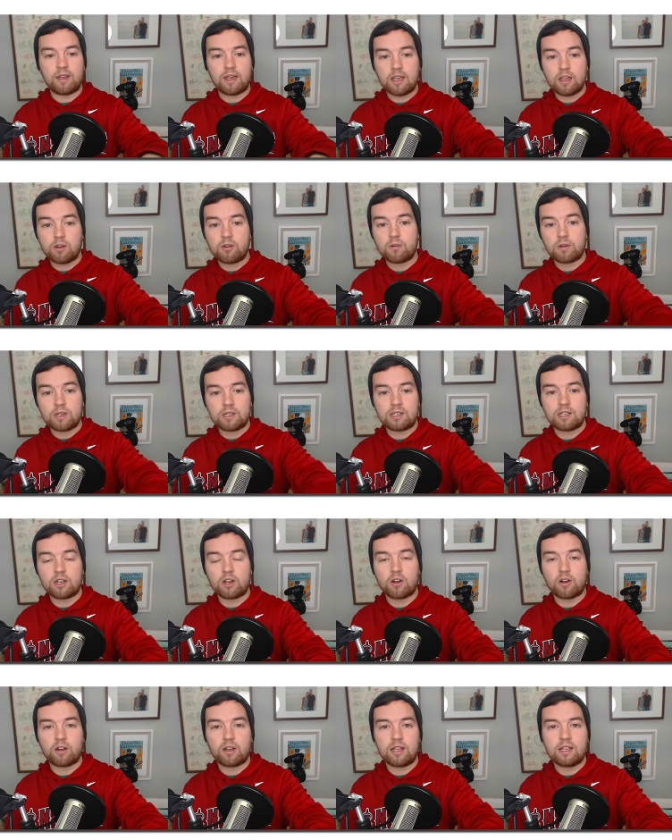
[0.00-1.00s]
increased in
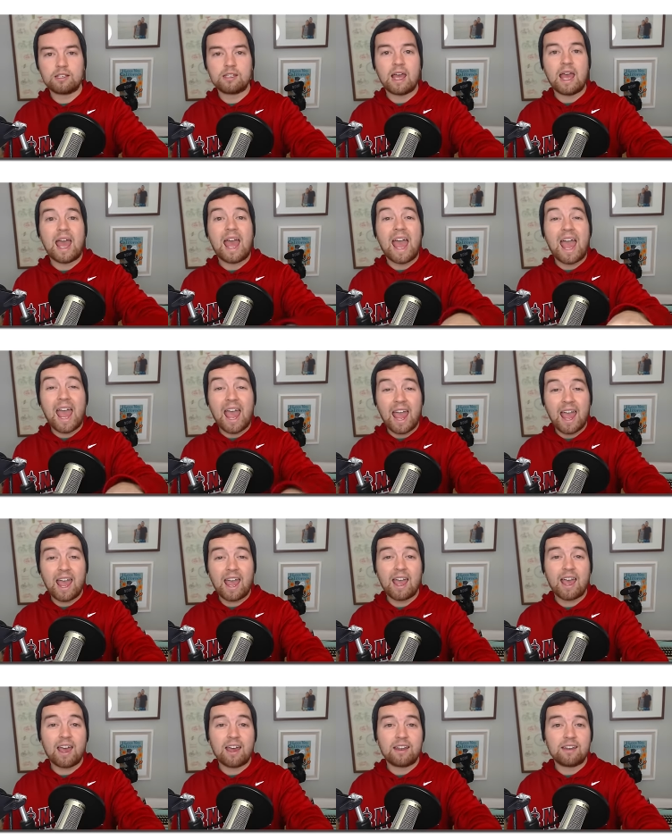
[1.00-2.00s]
earnings,
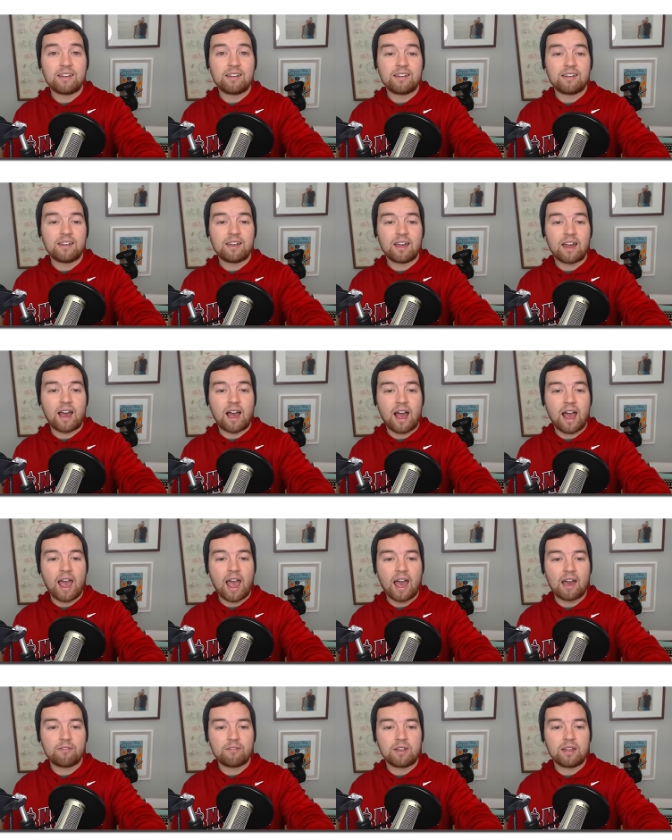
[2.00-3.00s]
and I
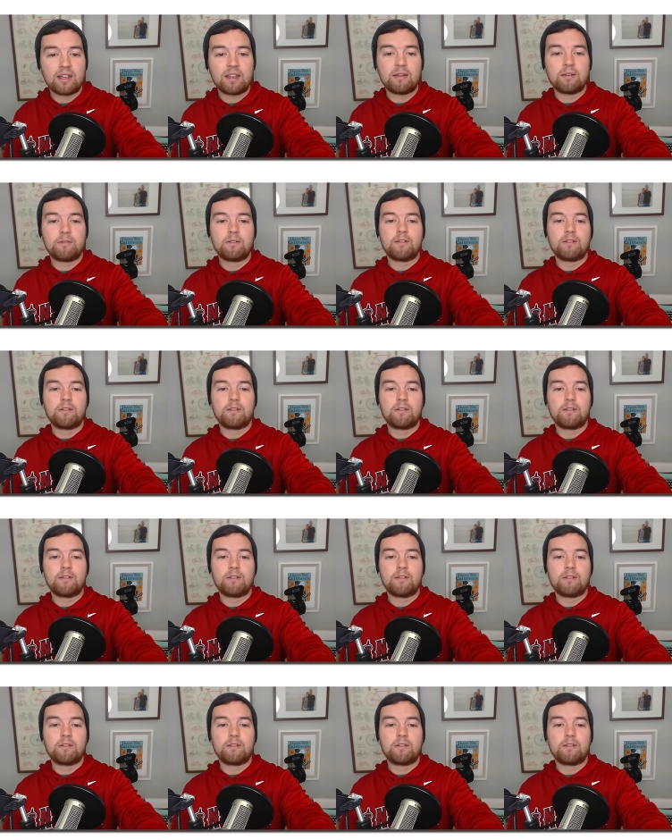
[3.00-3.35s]
haven't